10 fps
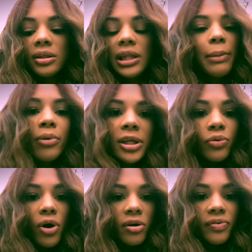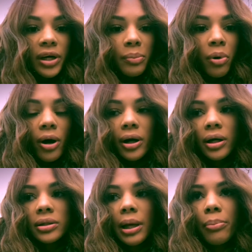They bring the wrong fucking
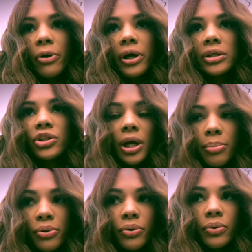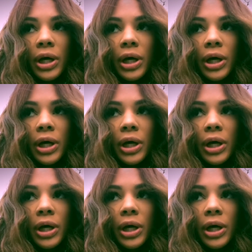product. They bring shampoo,